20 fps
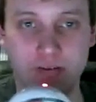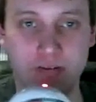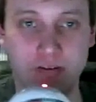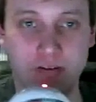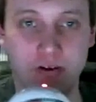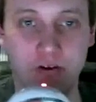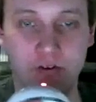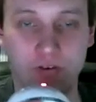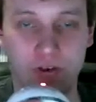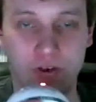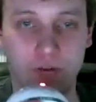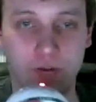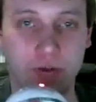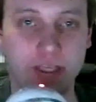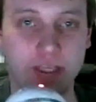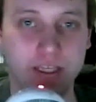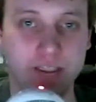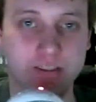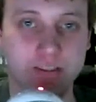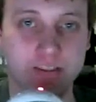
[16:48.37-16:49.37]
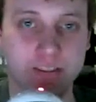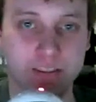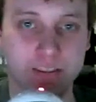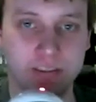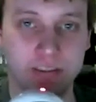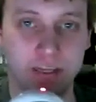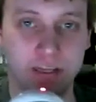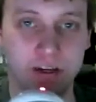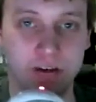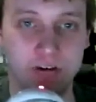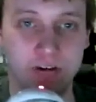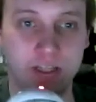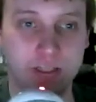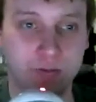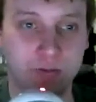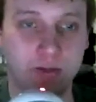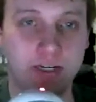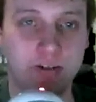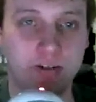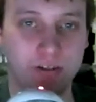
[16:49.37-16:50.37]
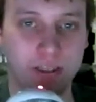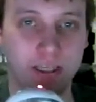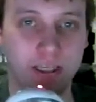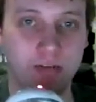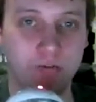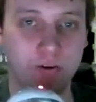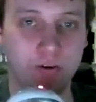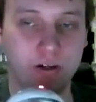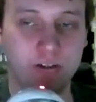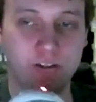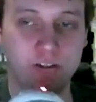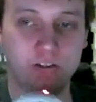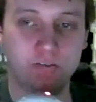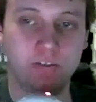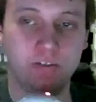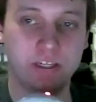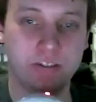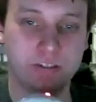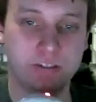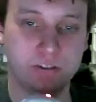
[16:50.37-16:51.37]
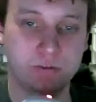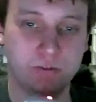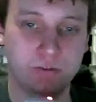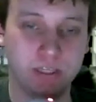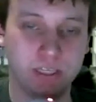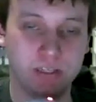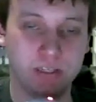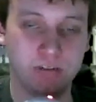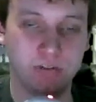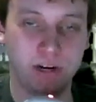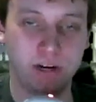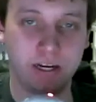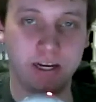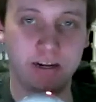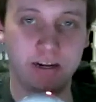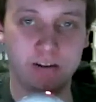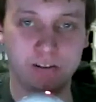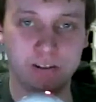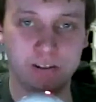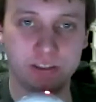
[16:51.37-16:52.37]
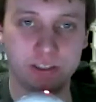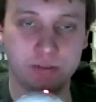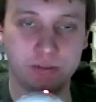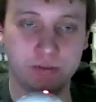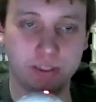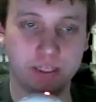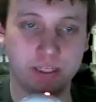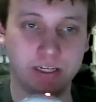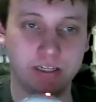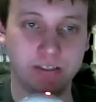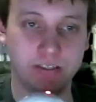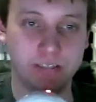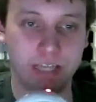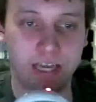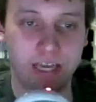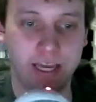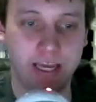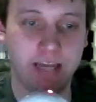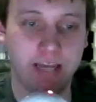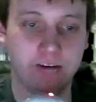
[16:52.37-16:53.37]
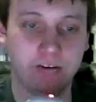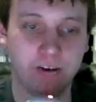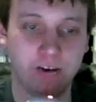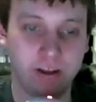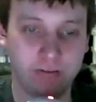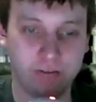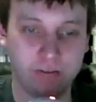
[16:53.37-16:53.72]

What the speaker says: over the weeks. So that's why you're only getting 1 or 2 videos a week right now. It's just because A, I don't have